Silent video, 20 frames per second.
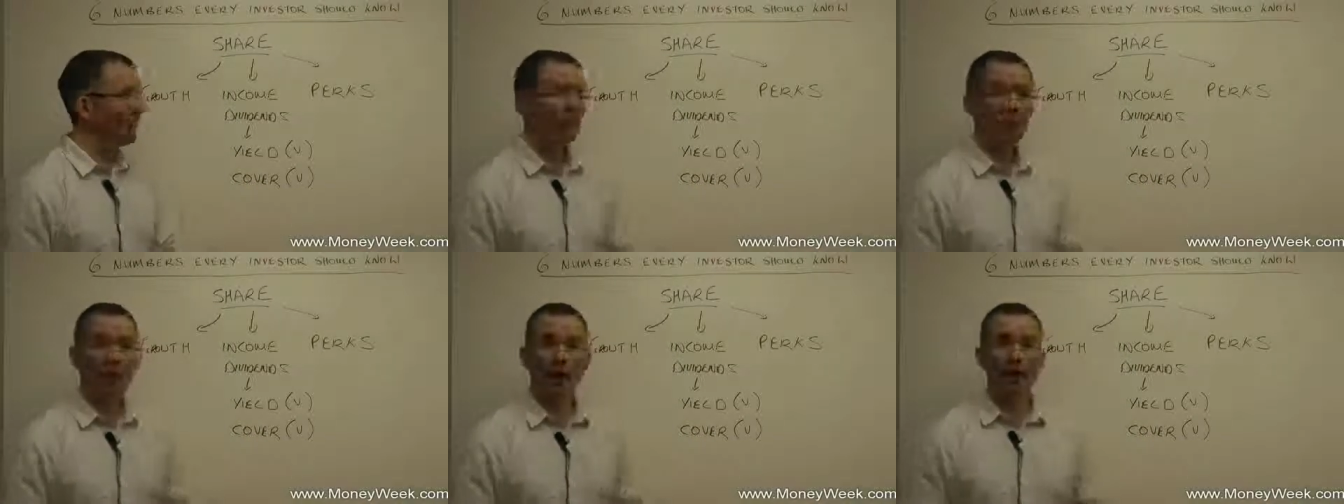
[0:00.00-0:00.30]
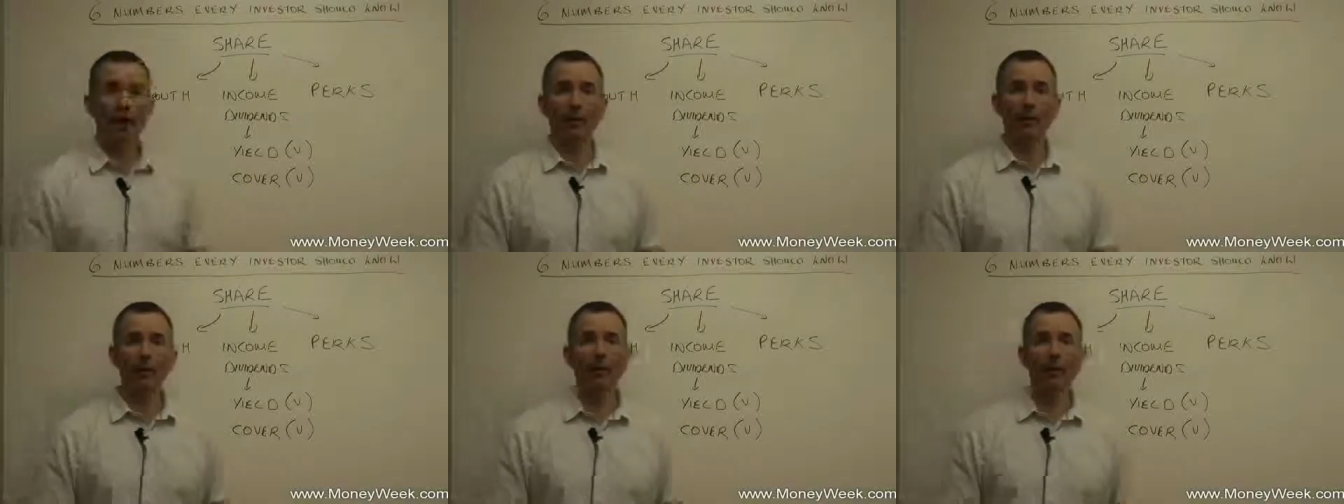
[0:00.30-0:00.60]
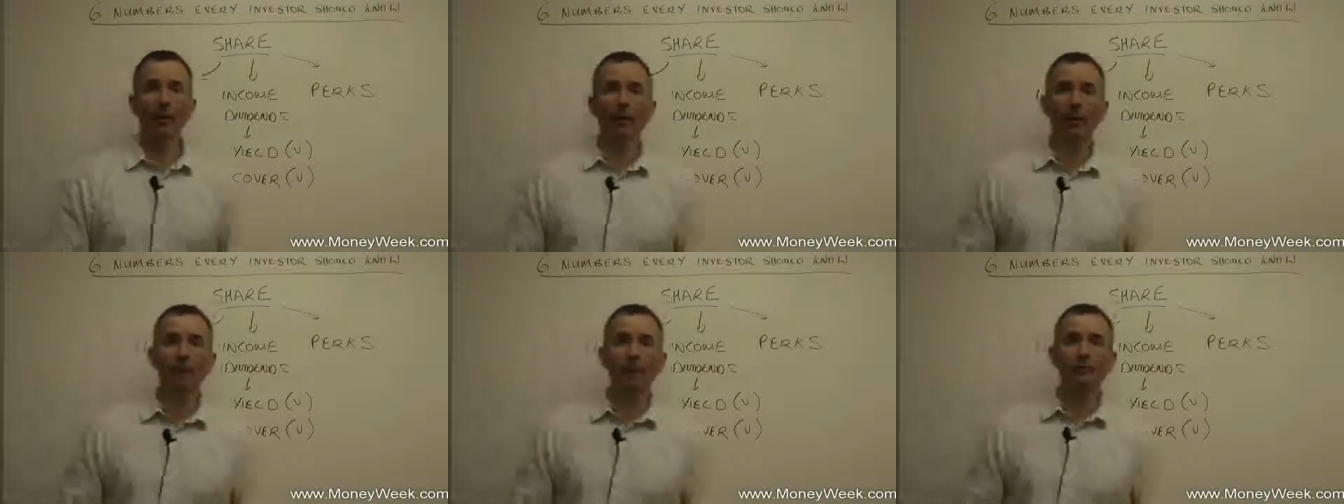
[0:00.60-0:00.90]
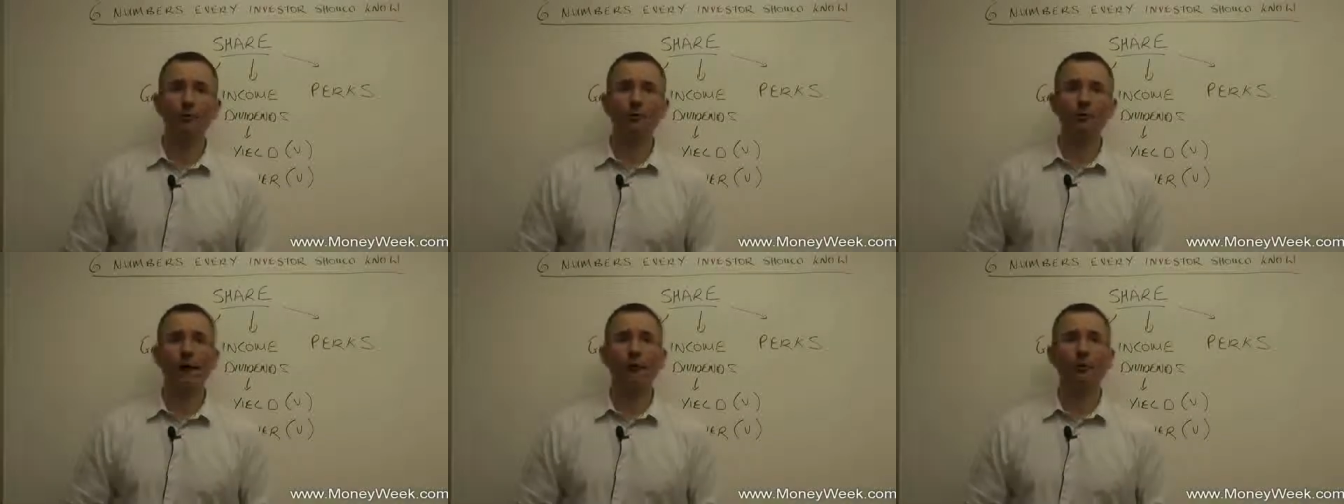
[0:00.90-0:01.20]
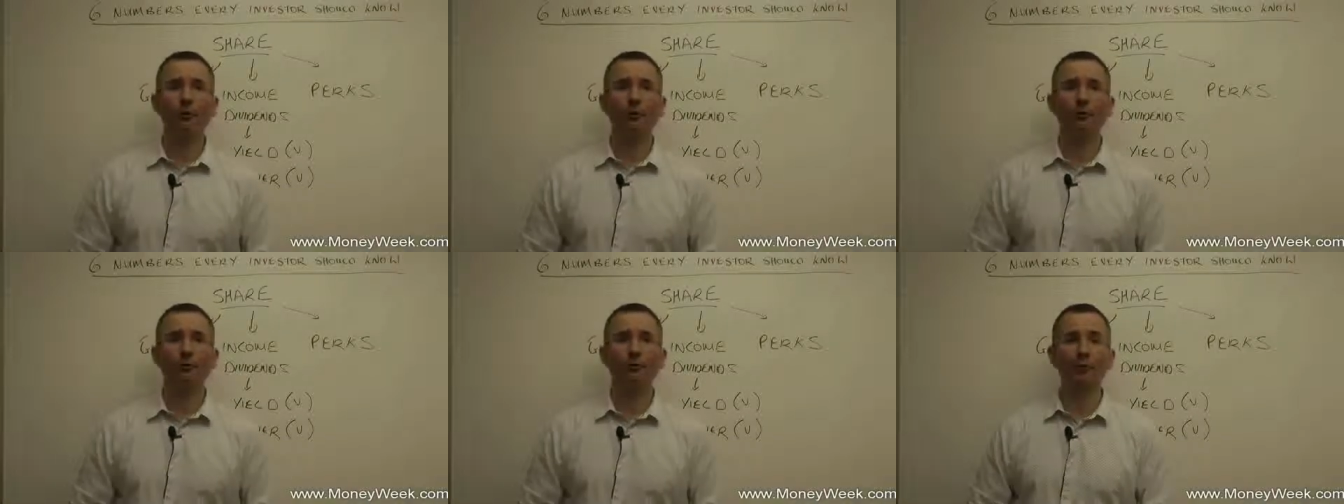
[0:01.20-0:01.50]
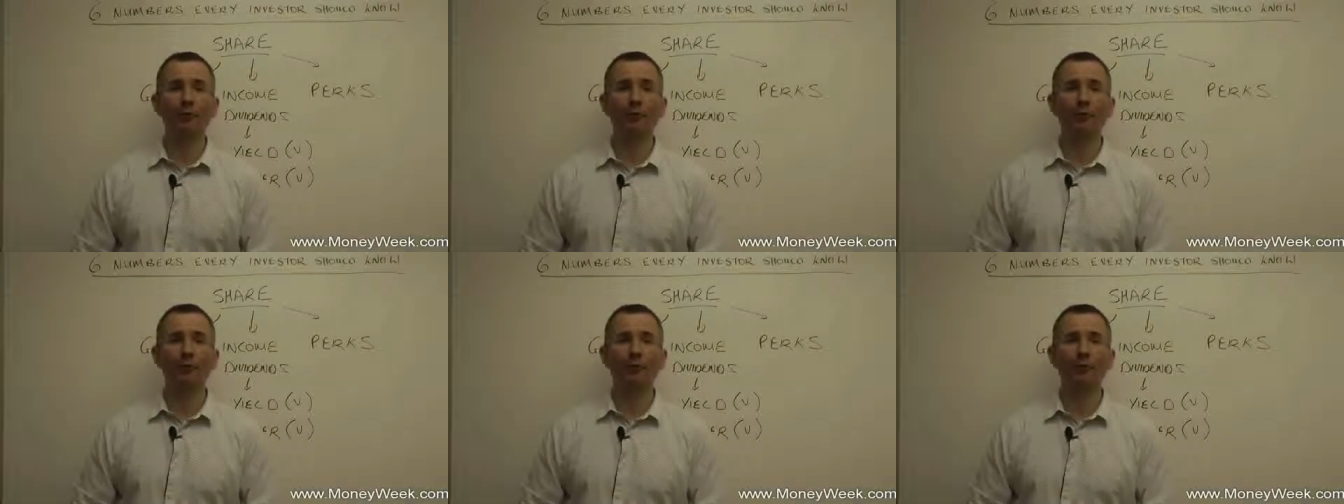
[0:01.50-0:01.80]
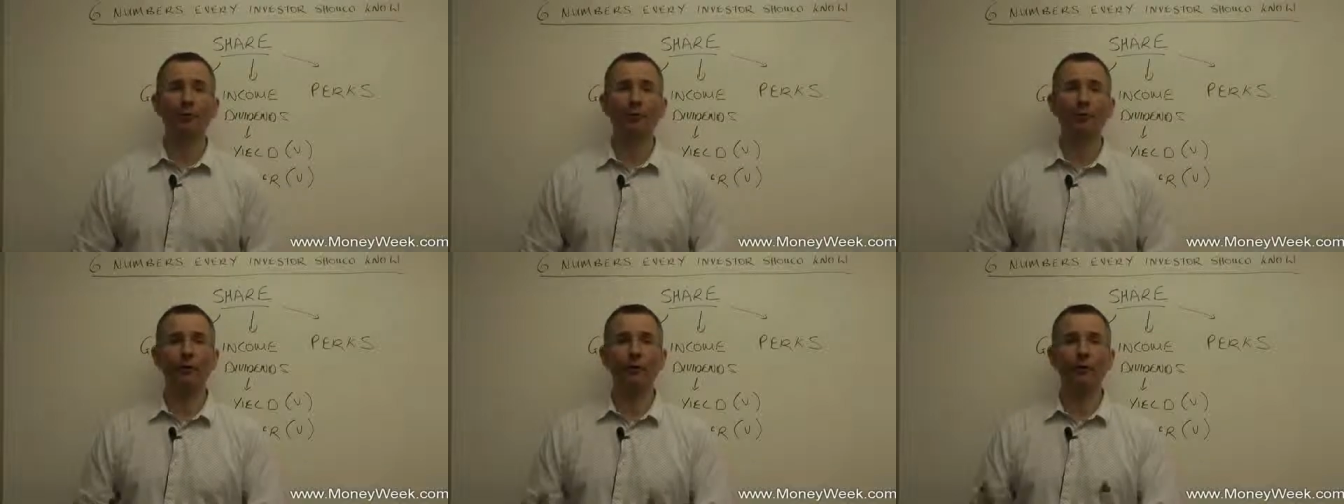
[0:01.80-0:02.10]
right, we had 100 million of
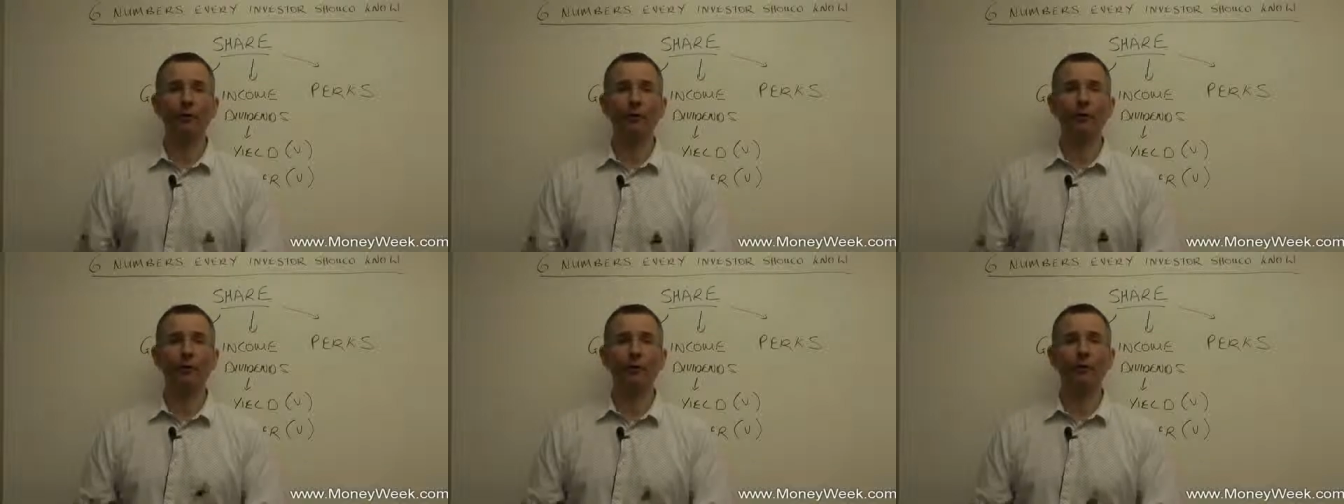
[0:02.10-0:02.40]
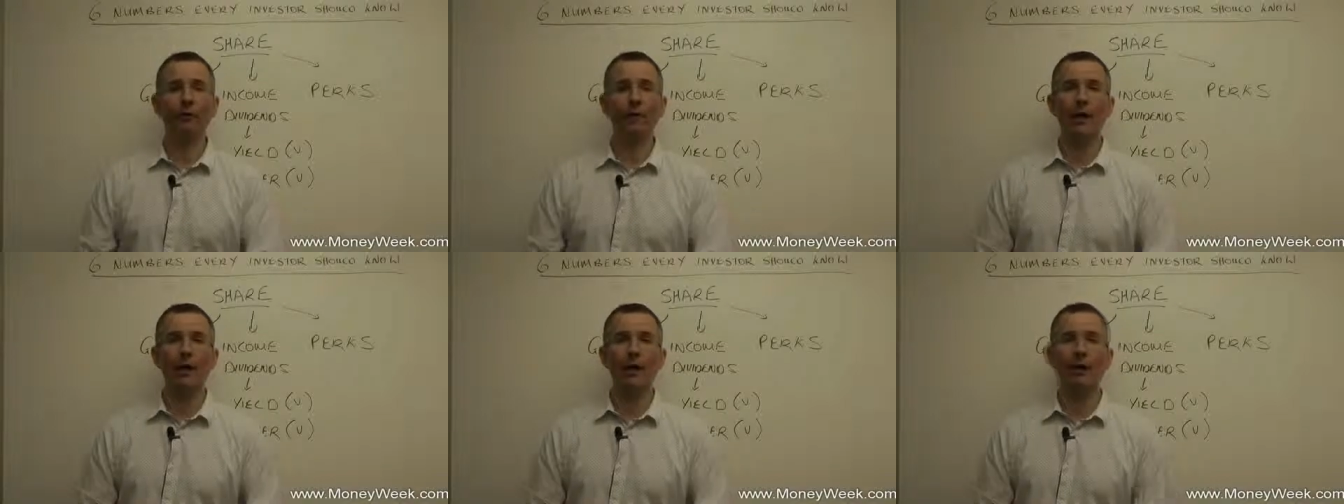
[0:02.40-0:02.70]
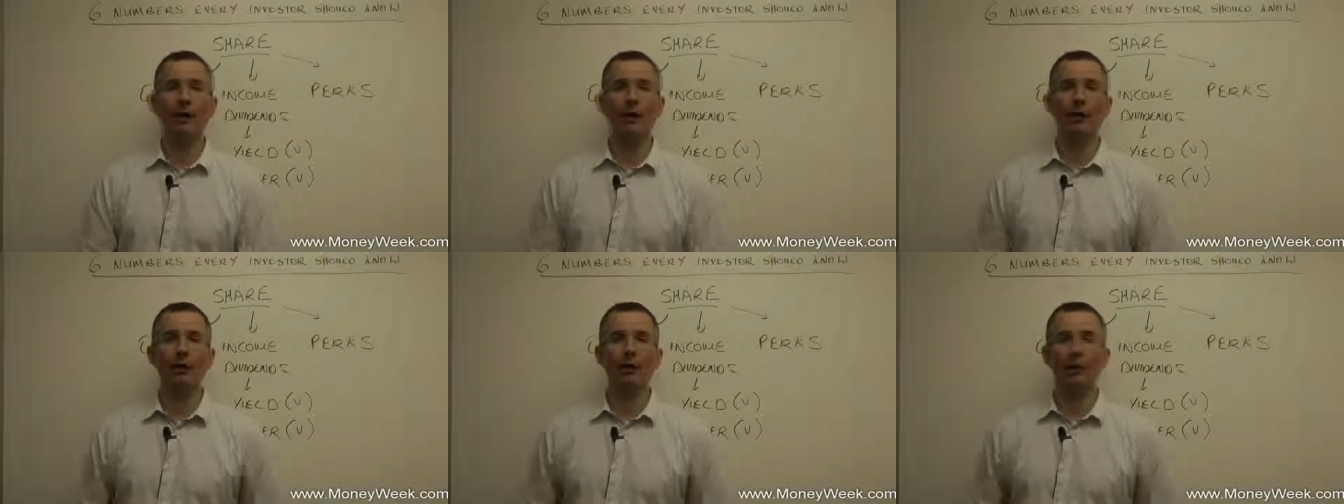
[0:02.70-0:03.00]
profits in total this year,